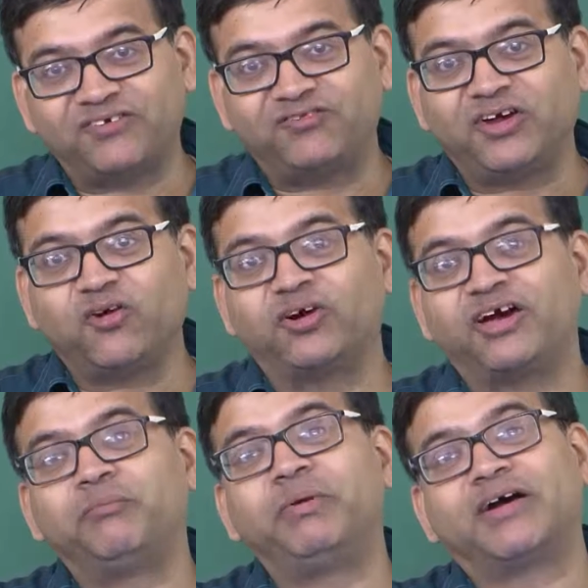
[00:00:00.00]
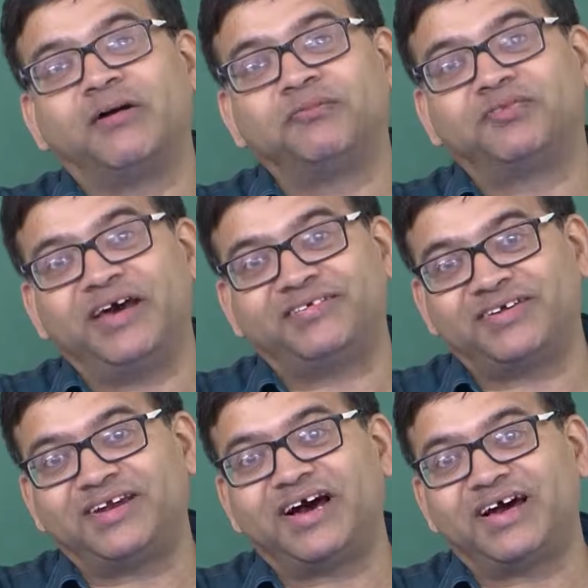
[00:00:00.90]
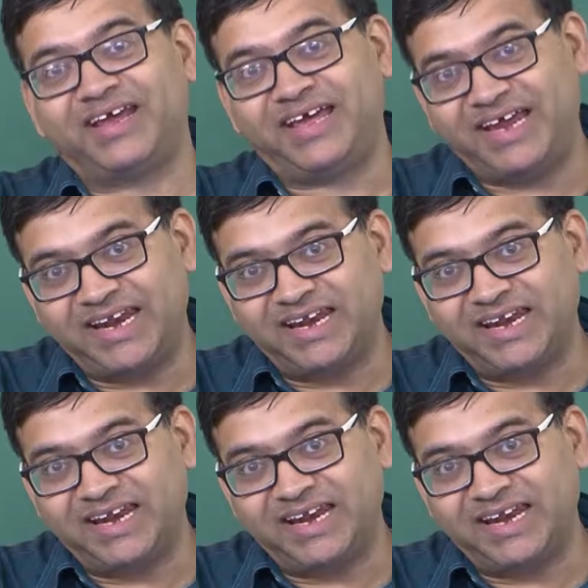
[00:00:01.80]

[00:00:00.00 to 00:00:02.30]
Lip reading: decoder becomes SNR in